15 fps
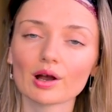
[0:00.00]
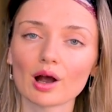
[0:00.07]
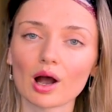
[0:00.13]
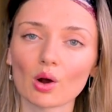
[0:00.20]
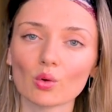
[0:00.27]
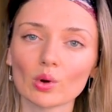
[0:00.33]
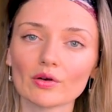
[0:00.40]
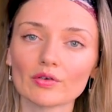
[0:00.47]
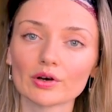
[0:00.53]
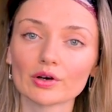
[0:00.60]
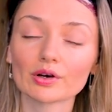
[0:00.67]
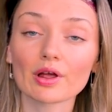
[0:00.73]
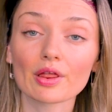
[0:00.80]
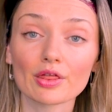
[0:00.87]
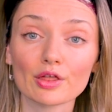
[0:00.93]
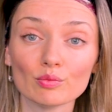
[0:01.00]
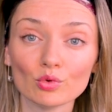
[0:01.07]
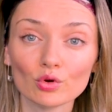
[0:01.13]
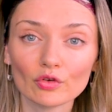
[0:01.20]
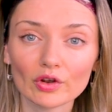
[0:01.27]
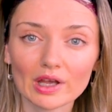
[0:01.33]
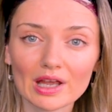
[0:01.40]
however, the
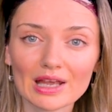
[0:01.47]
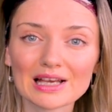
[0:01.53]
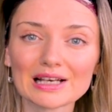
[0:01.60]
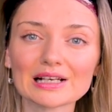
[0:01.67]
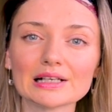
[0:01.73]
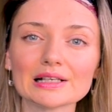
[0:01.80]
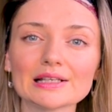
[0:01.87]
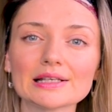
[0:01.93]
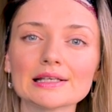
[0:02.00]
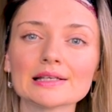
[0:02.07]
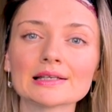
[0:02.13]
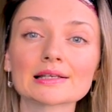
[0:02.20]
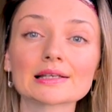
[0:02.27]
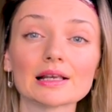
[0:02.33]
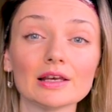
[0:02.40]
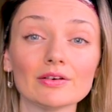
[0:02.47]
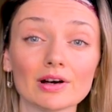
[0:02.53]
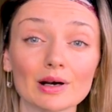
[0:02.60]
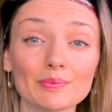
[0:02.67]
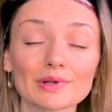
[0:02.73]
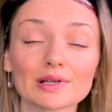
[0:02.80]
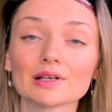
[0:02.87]
movie didn't live
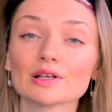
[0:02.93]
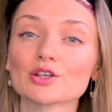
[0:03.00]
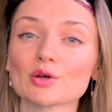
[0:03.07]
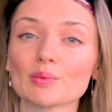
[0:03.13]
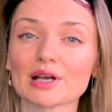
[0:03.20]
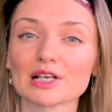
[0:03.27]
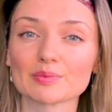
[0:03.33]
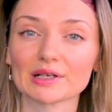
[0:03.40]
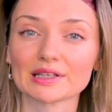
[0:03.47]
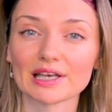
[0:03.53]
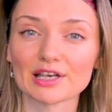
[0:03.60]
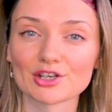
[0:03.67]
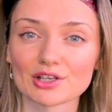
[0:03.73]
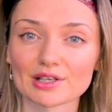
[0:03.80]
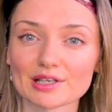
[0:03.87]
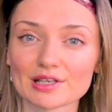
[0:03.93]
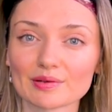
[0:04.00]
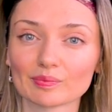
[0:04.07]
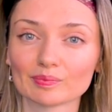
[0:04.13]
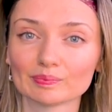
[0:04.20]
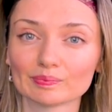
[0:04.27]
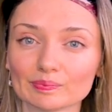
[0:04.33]
up to my expectations.
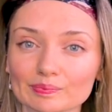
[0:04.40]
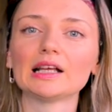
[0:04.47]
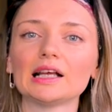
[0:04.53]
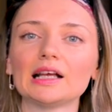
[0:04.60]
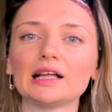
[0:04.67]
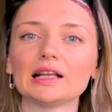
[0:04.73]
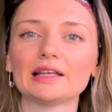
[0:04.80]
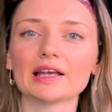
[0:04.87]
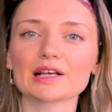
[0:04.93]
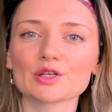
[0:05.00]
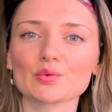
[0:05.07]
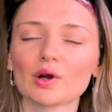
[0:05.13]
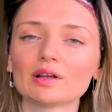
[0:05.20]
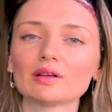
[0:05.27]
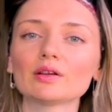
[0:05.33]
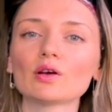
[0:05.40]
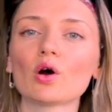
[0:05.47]
Next one,